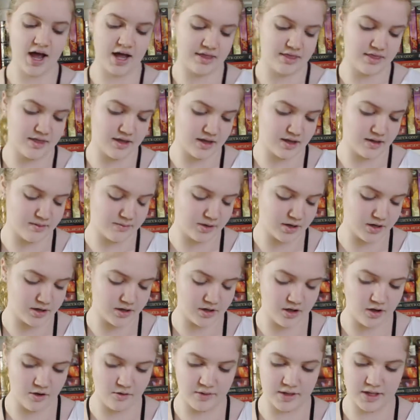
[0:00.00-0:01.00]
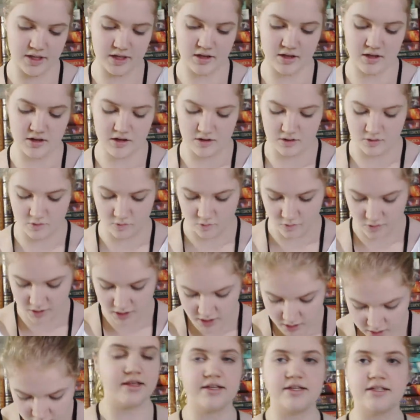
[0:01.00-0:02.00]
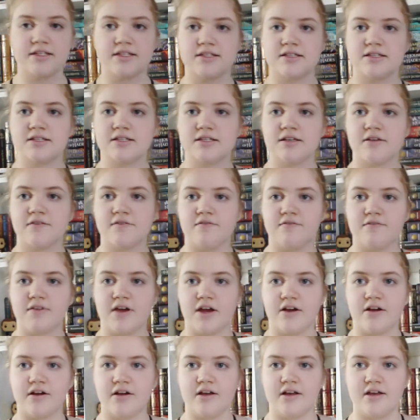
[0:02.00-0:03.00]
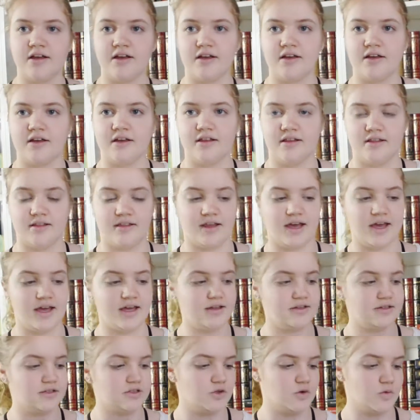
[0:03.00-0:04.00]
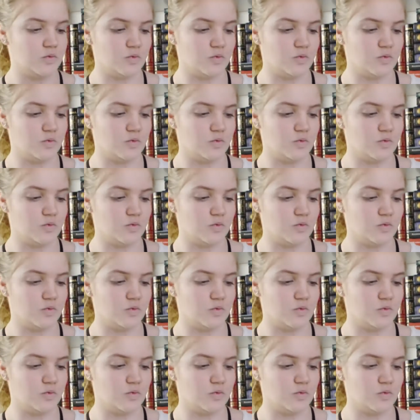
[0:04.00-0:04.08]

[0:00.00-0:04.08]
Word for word: I think I'm gonna go in with this very light